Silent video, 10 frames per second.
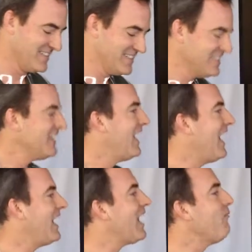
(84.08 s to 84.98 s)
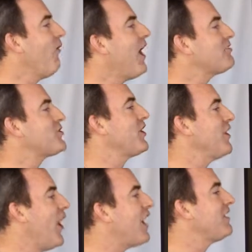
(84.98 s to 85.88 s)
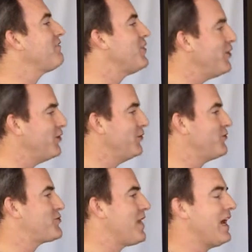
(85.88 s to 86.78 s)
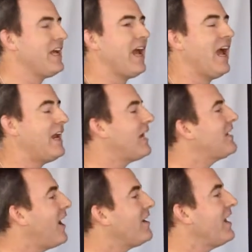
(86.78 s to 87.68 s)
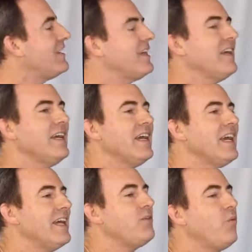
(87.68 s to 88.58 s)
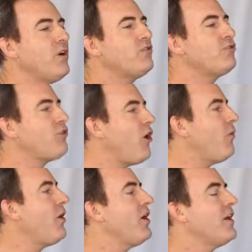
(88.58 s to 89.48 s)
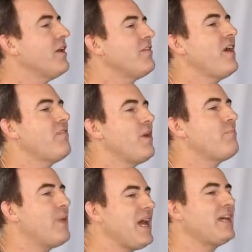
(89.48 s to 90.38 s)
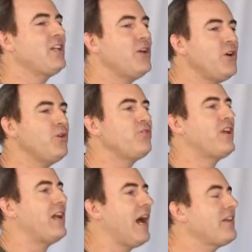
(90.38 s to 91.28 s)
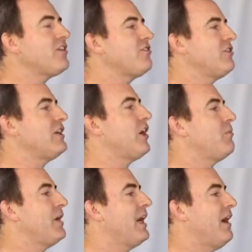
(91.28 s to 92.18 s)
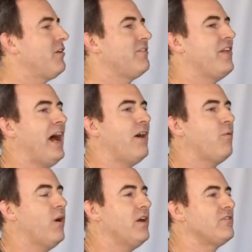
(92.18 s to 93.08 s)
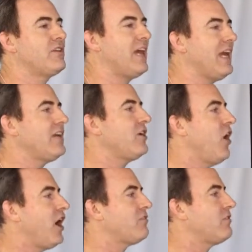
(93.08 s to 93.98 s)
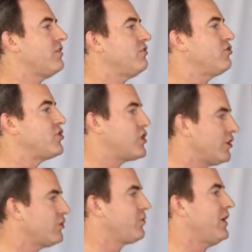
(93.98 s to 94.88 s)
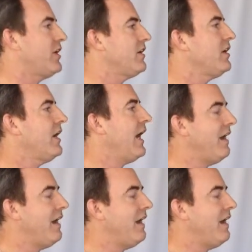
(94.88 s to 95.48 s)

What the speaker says: it. And I watched a lot of news, right? And I thought it was so... The big news that I could see coming out of that was Kate Gosselin's children